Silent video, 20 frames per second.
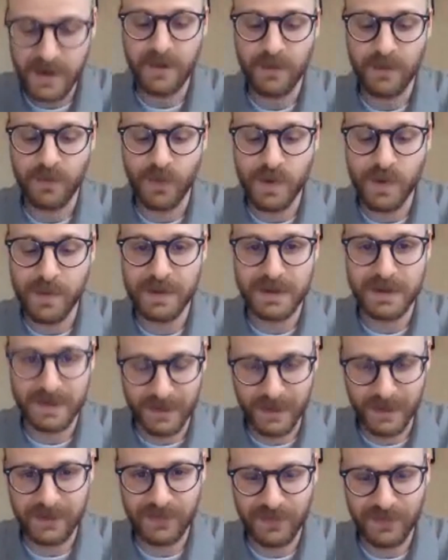we must
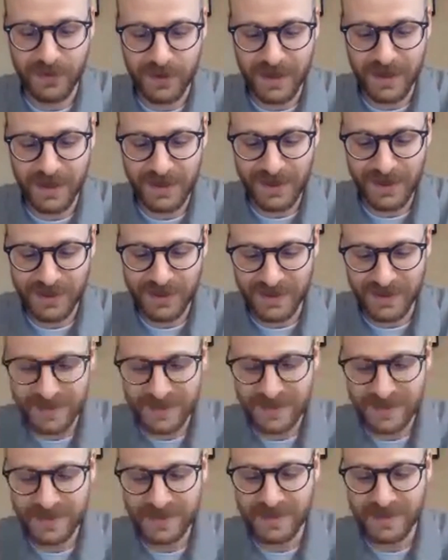look for the
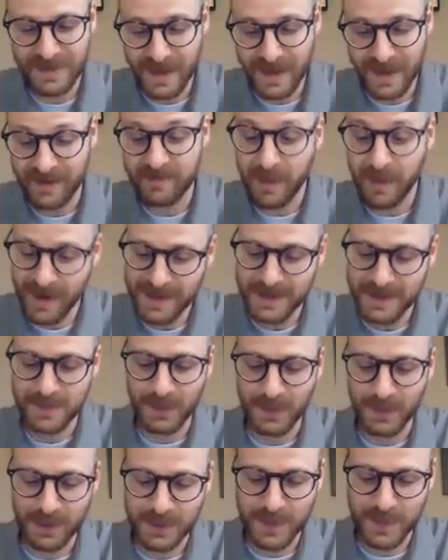conditions, not of
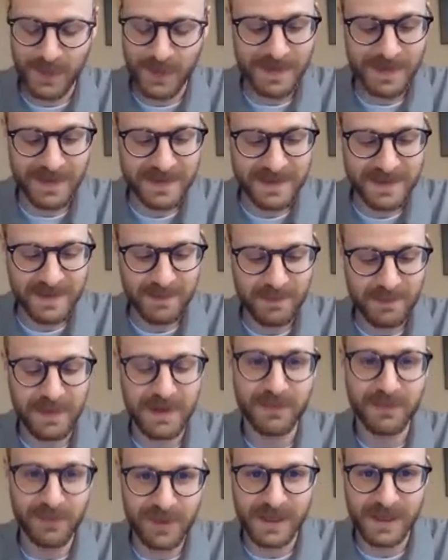possible experience, but
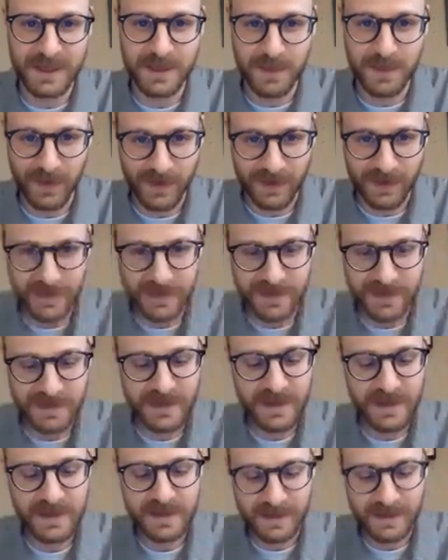of real experience,
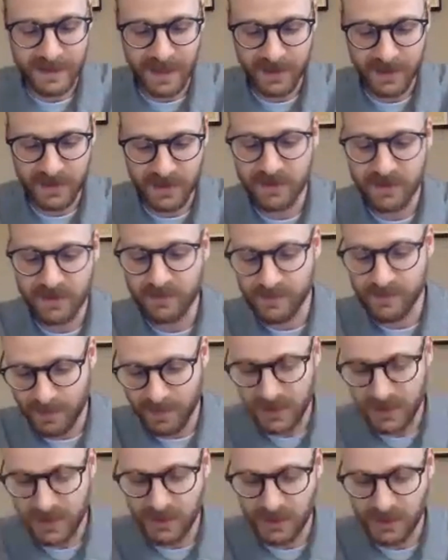selection,
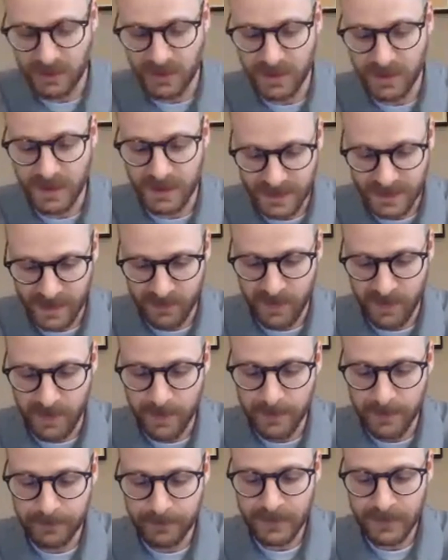repetition, etc.
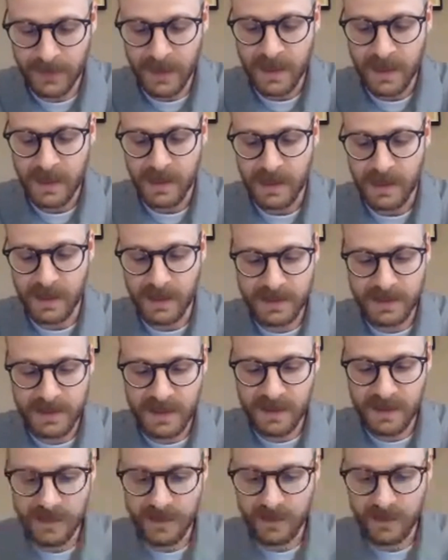It is
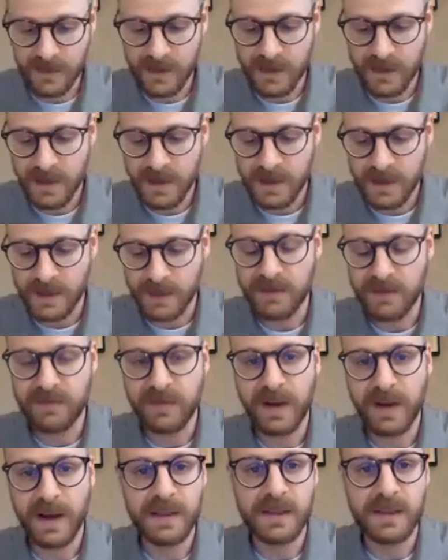here that we
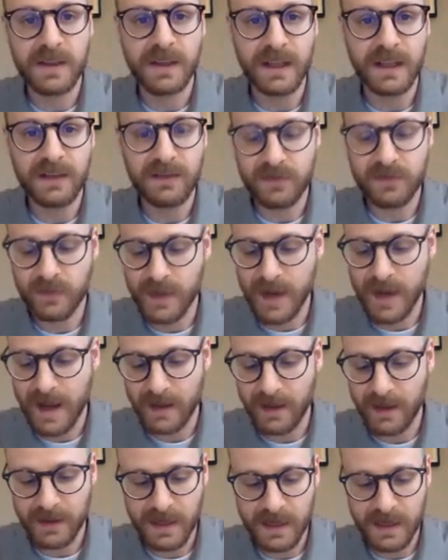find the lived
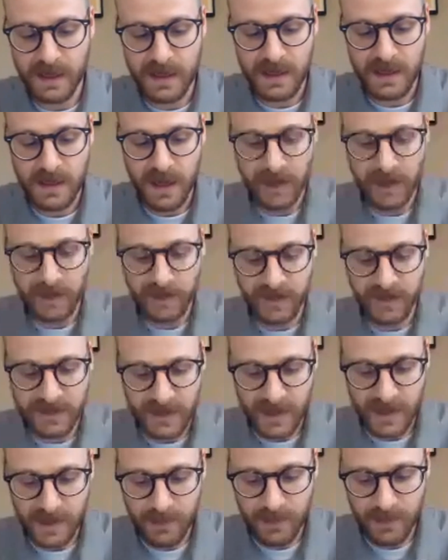reality of a
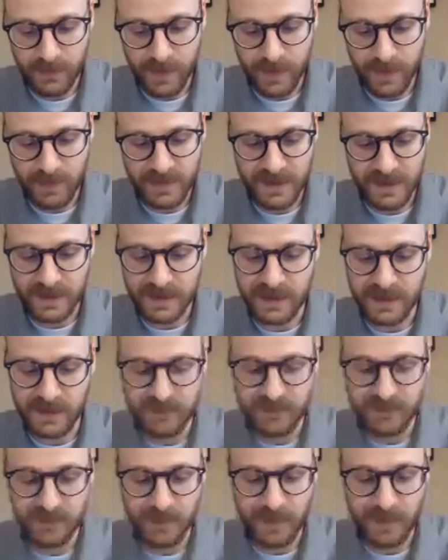sub-representative
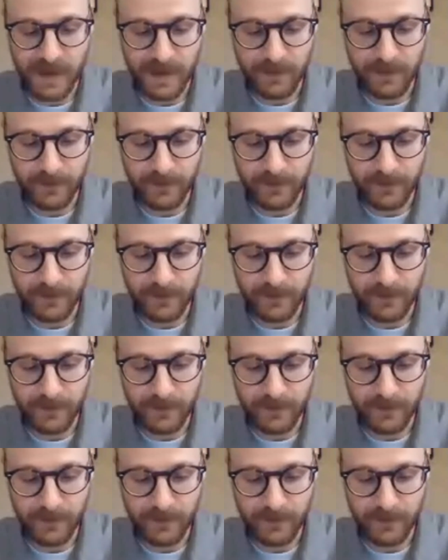domain.